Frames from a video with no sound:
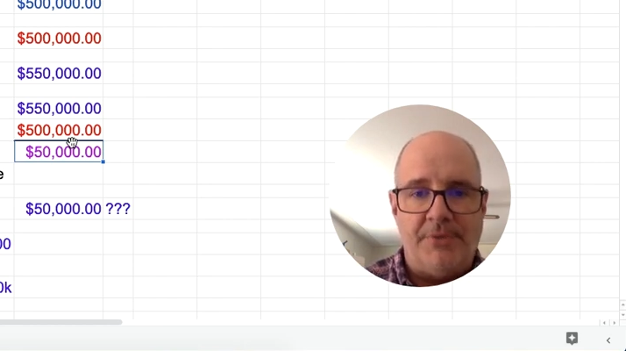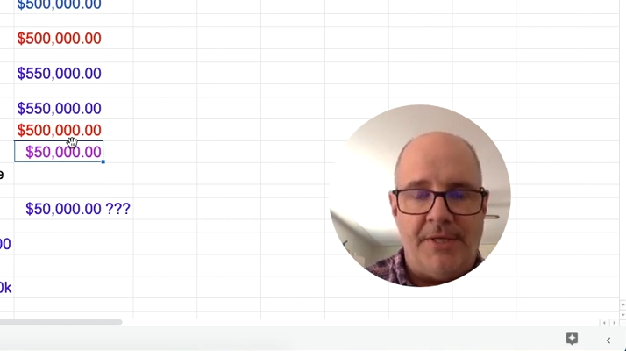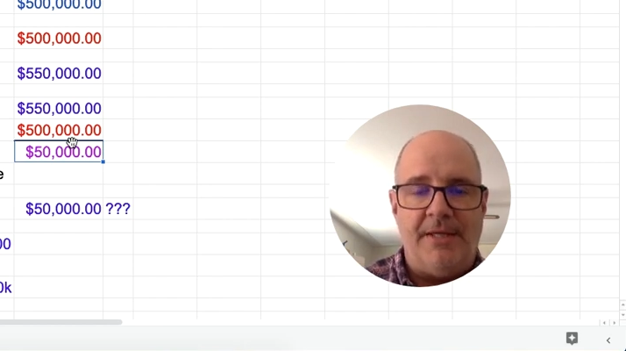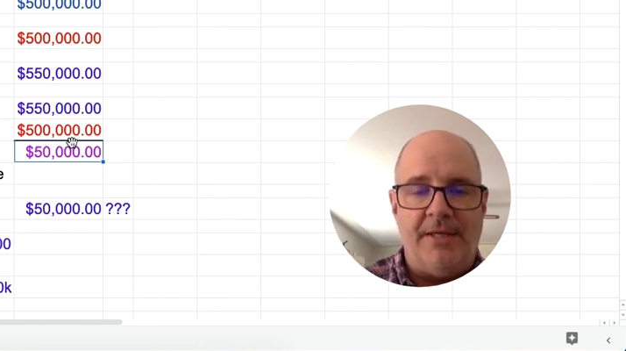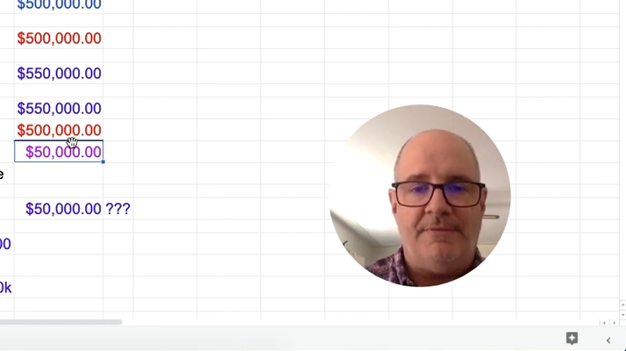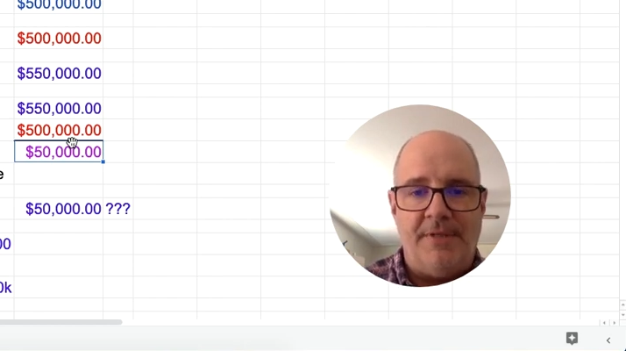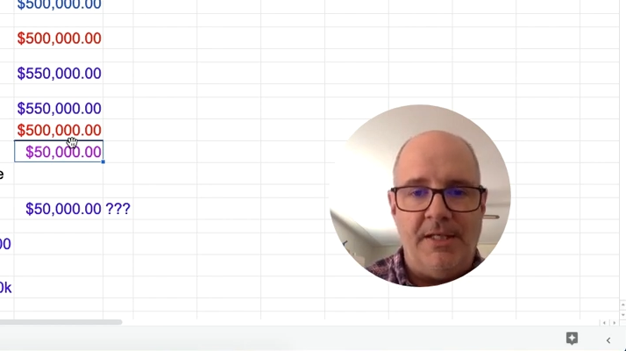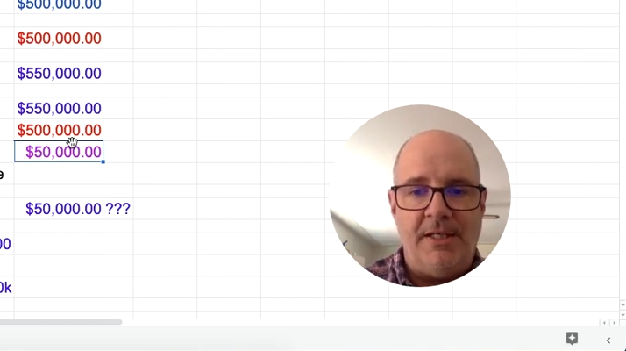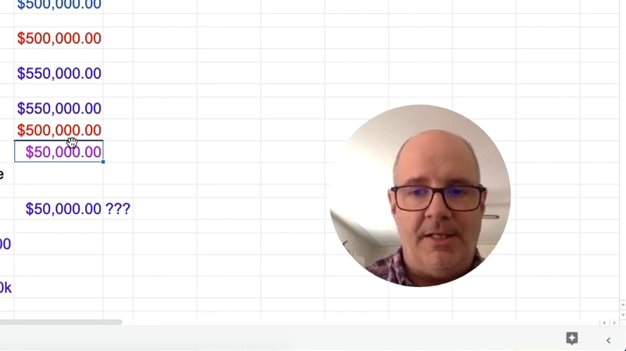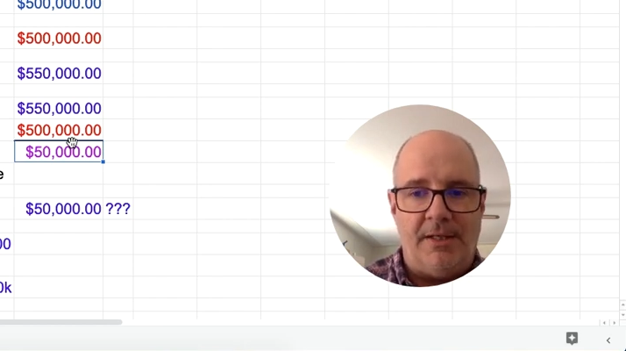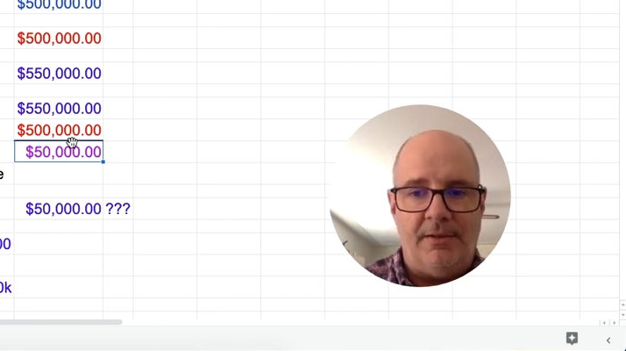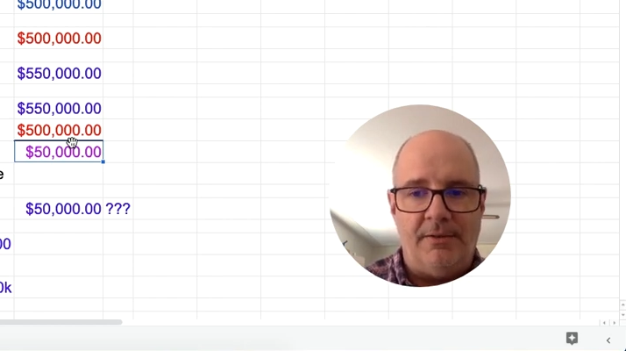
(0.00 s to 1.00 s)
if
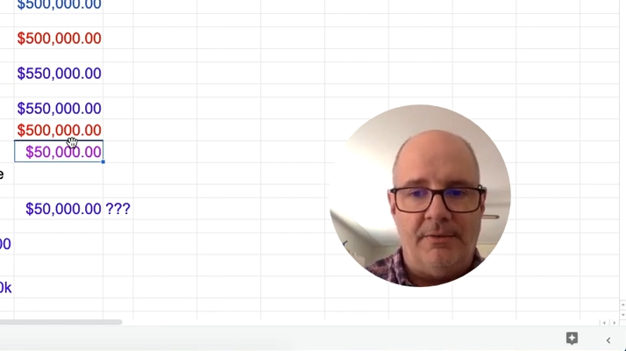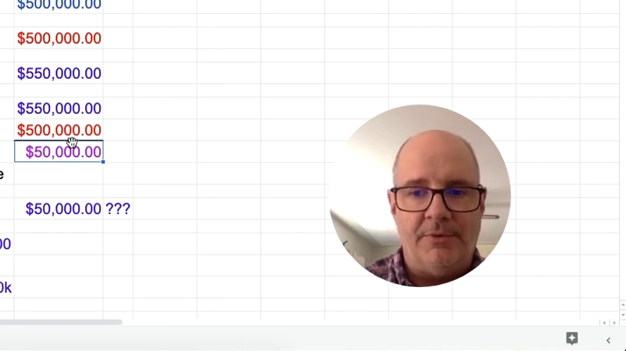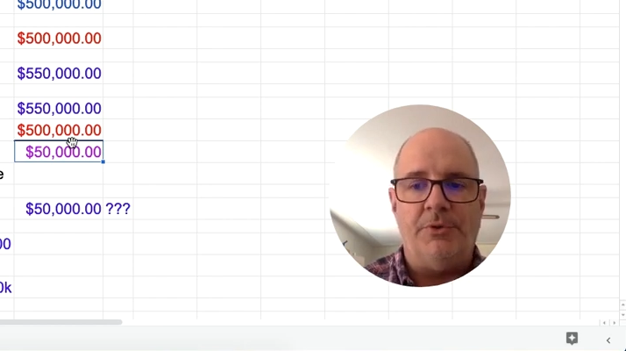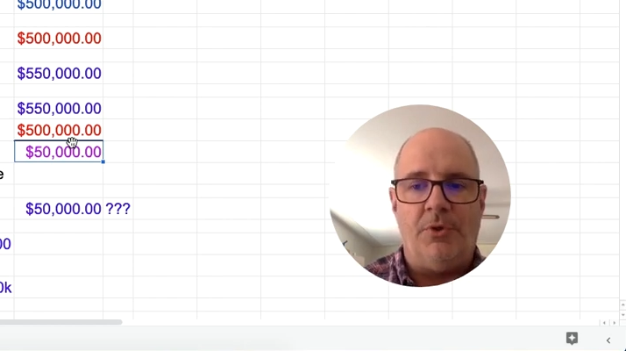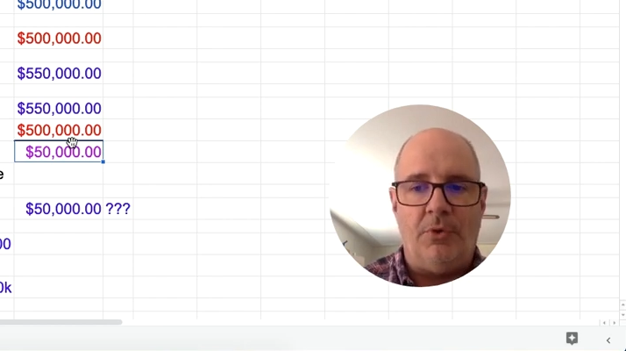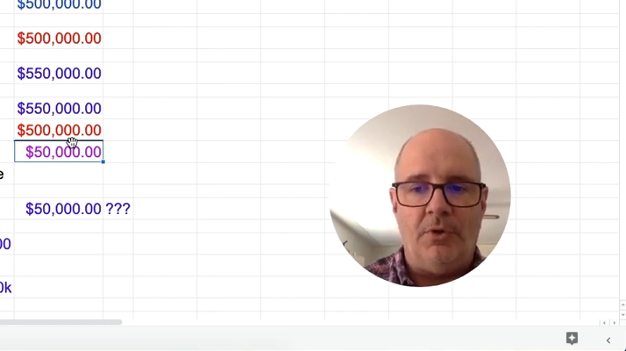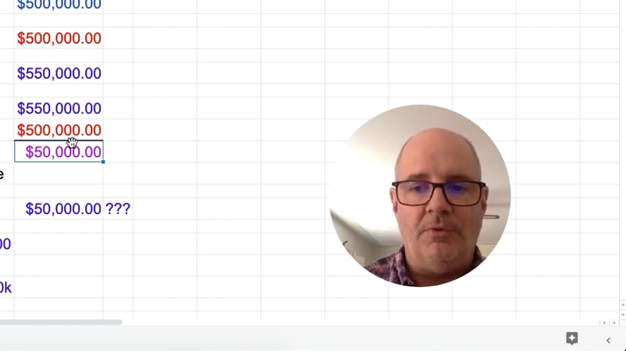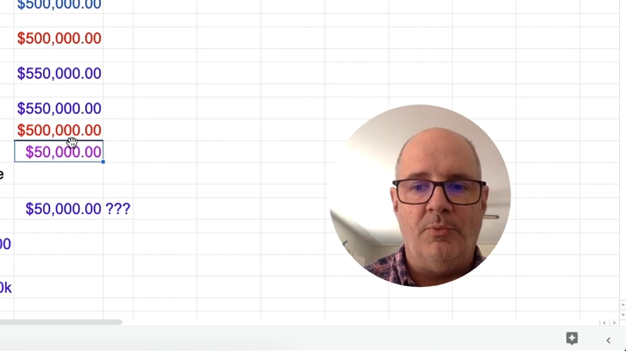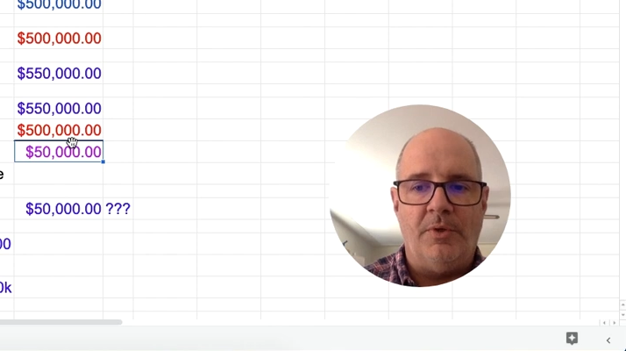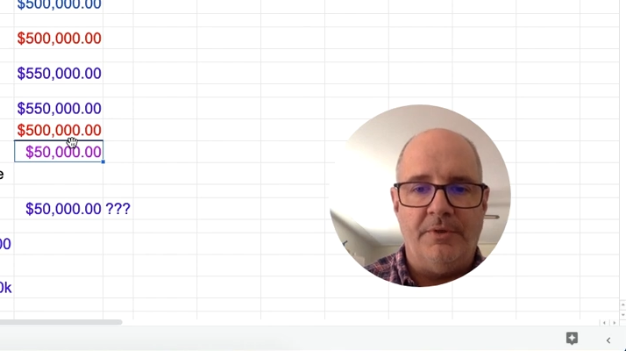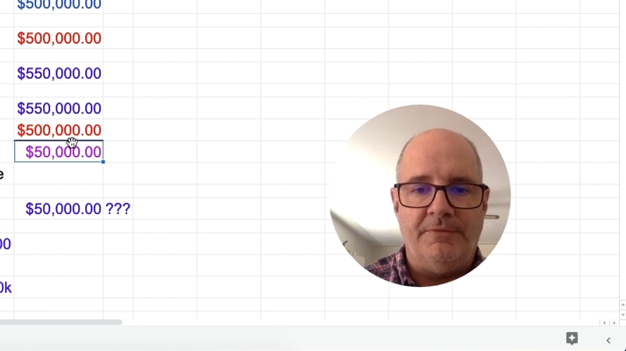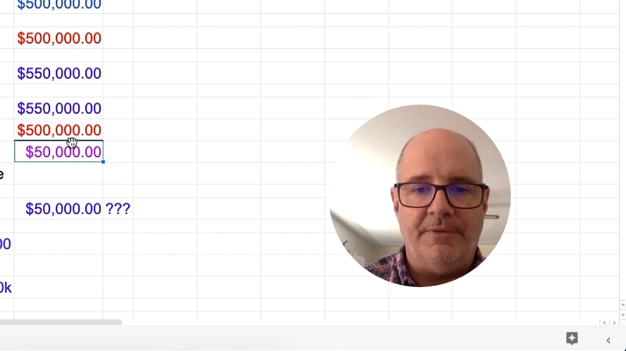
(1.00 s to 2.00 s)
needed, so a total of
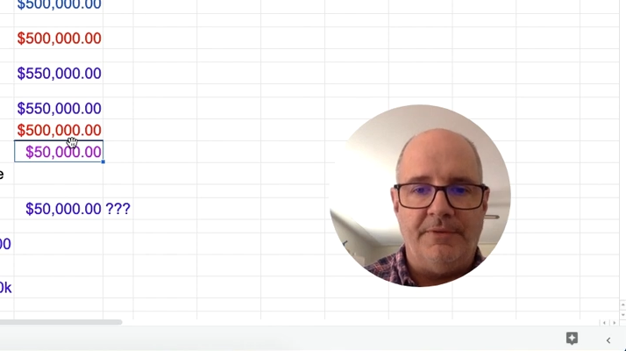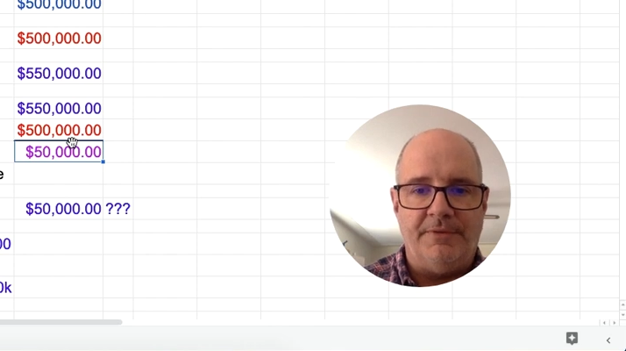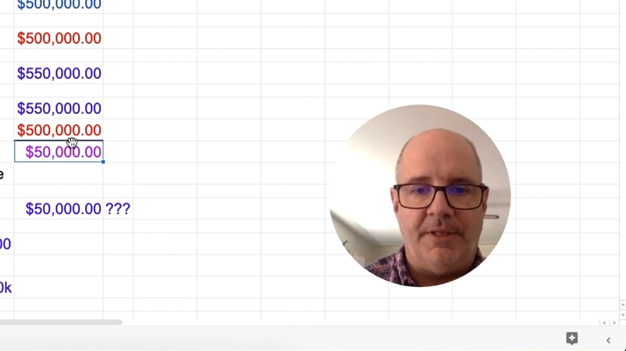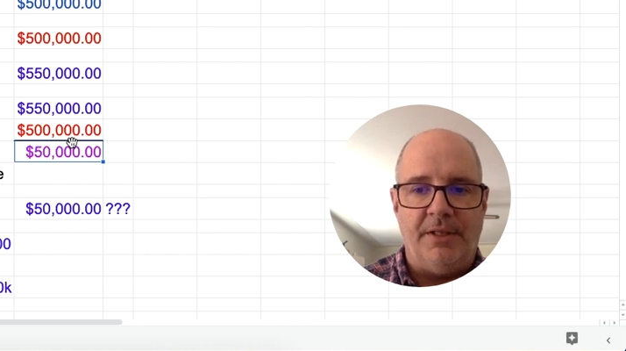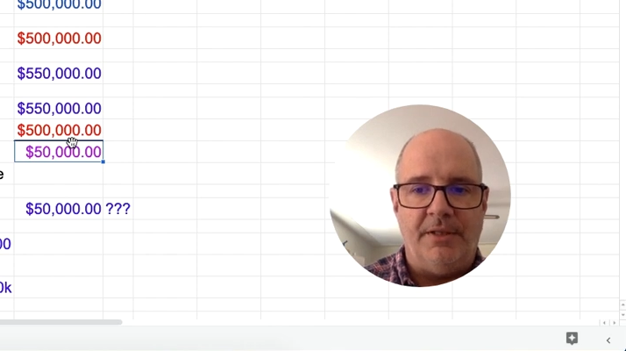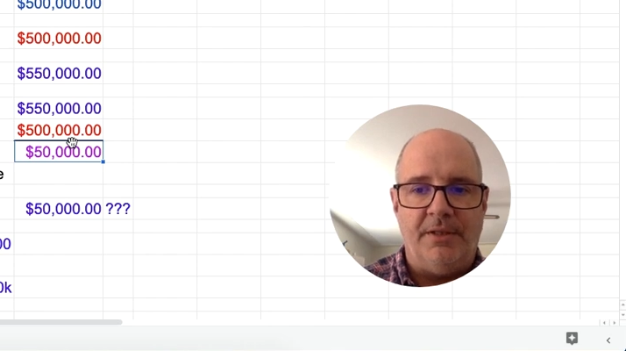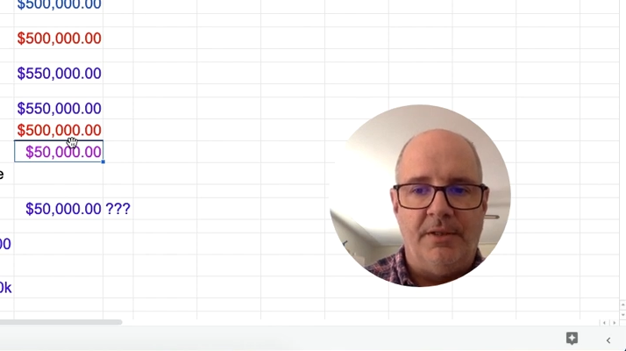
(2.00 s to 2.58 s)
$150